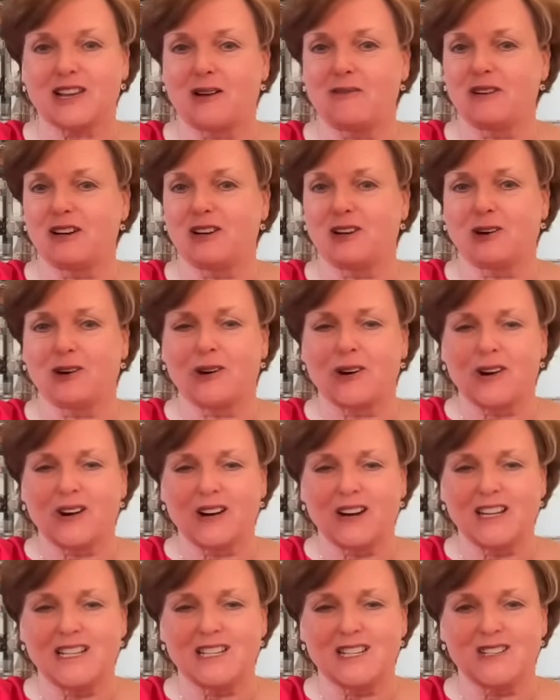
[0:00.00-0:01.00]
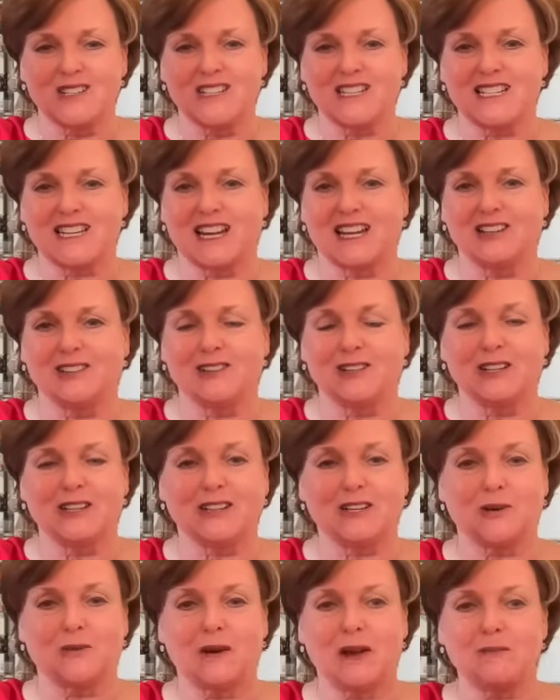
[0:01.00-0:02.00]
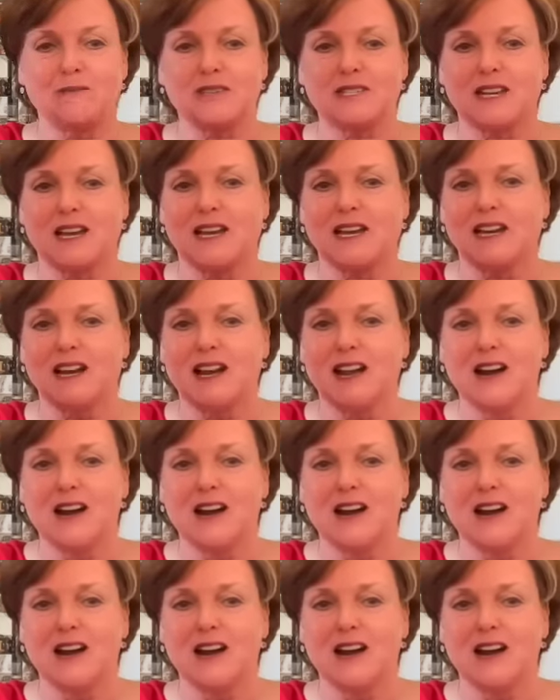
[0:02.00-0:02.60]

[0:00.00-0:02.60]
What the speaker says: I would encourage you to take a look at their website.